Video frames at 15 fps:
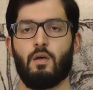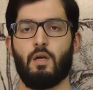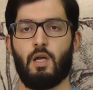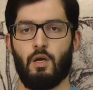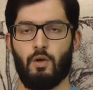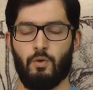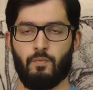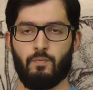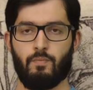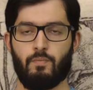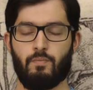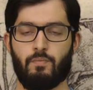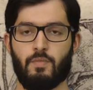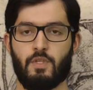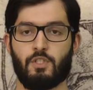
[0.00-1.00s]
Hello.
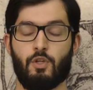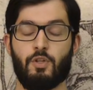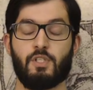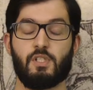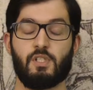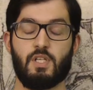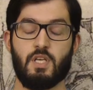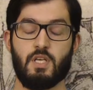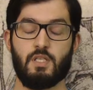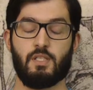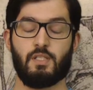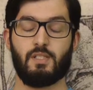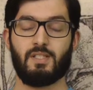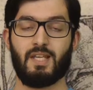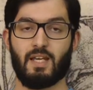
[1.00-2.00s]
So this is the
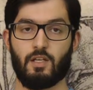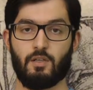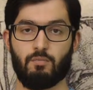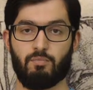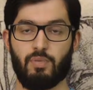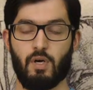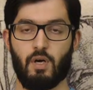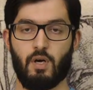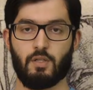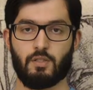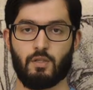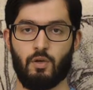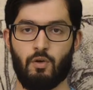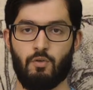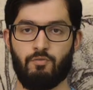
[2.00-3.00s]
second part
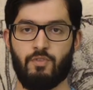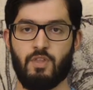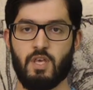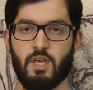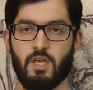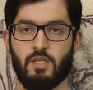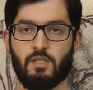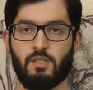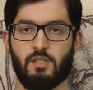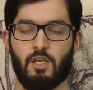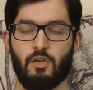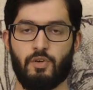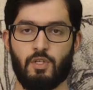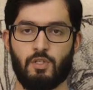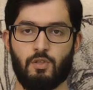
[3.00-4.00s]
of the
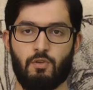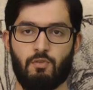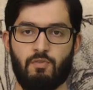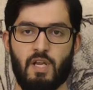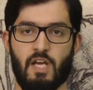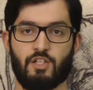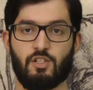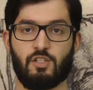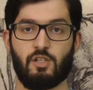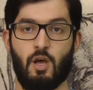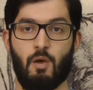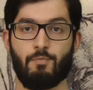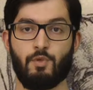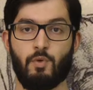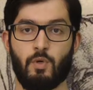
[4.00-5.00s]
series of lectures that
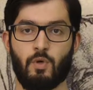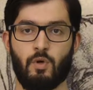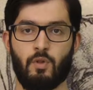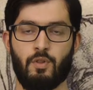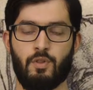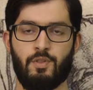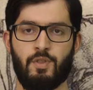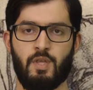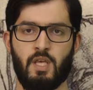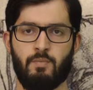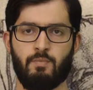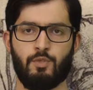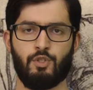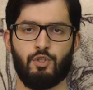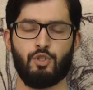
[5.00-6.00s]
I'm doing on
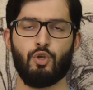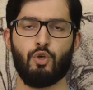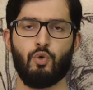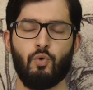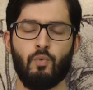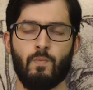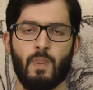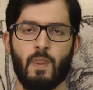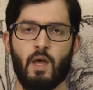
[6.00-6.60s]
theme 2,